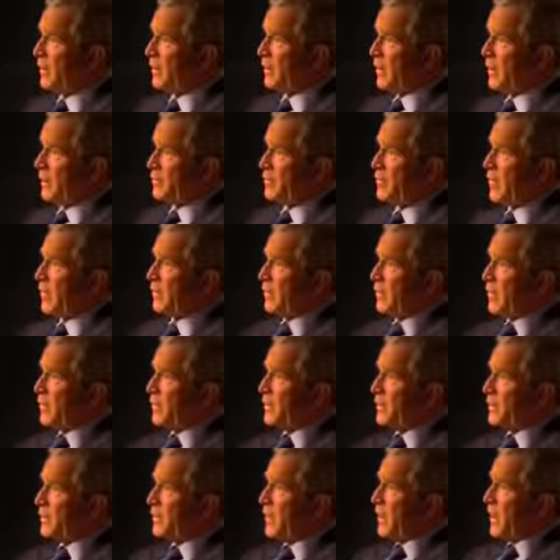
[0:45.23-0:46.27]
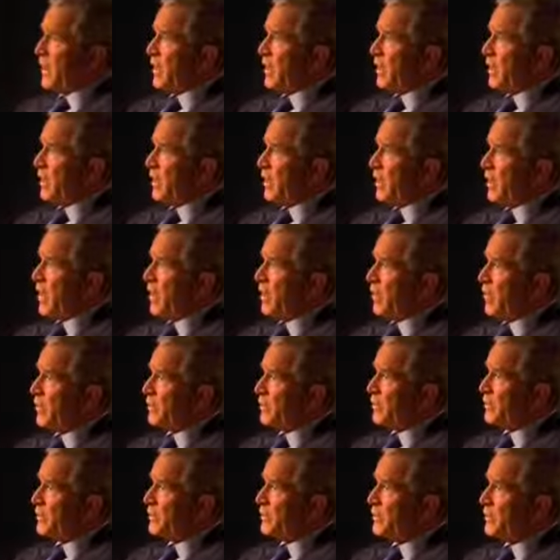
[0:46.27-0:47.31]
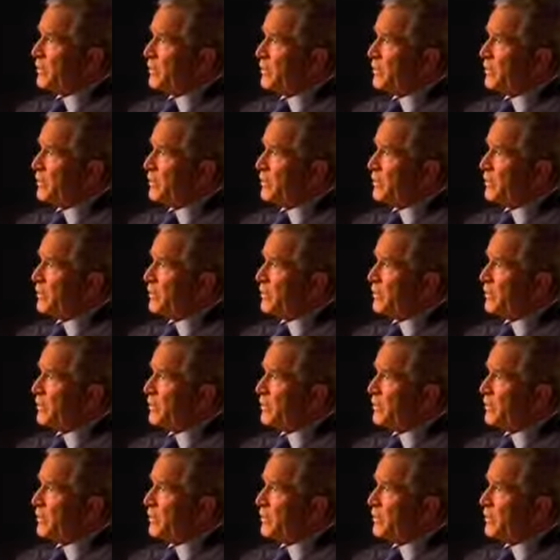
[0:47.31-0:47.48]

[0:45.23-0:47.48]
It's one thing to say, you know, I don't appreciate